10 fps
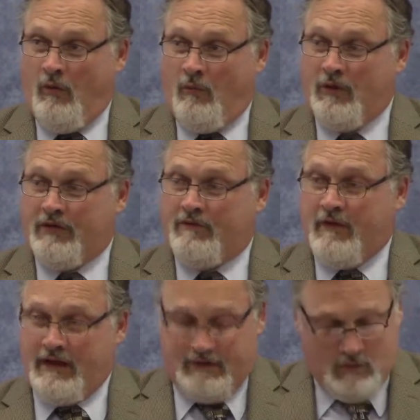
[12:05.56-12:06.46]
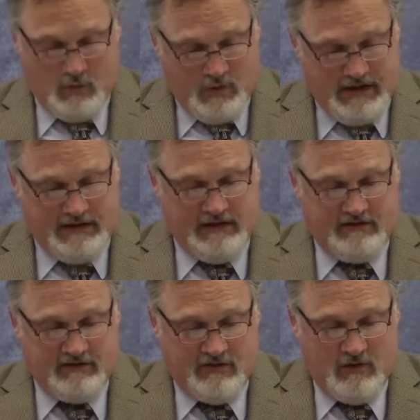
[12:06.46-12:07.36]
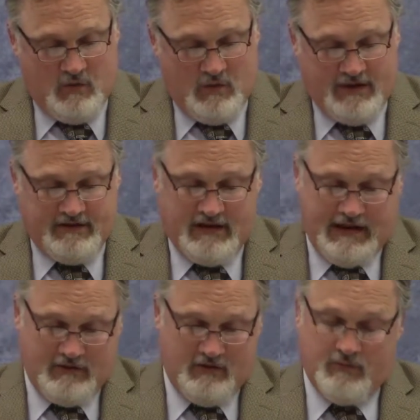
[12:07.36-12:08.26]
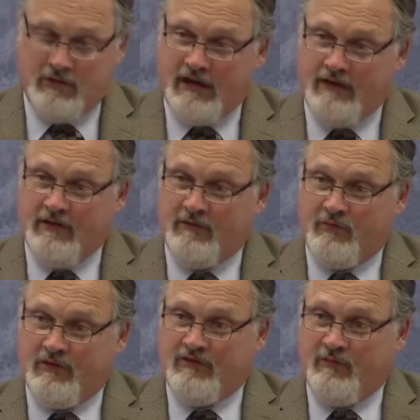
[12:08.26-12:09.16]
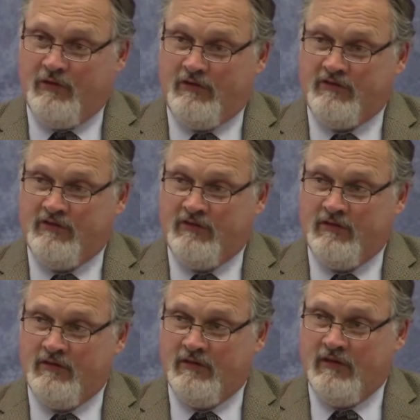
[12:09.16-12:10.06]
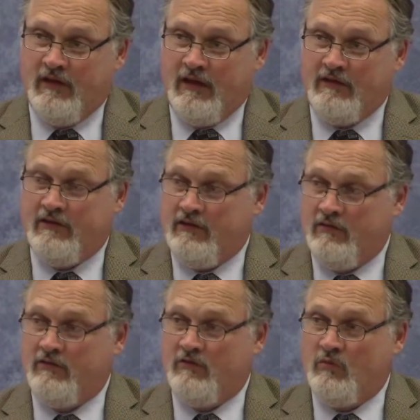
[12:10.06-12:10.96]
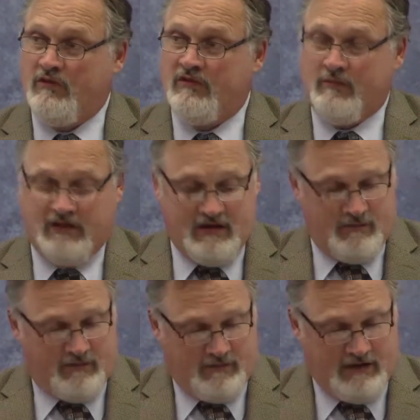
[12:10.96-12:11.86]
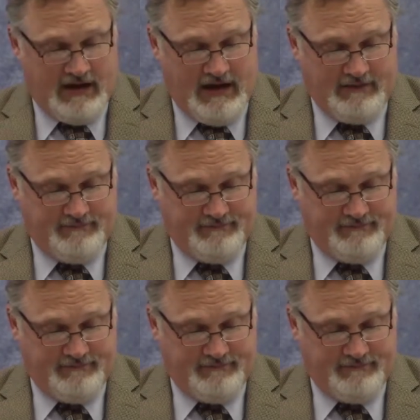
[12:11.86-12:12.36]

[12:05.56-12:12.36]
but the fact that we need to know when and how to apply these principles and to use the wisdom that comes from God.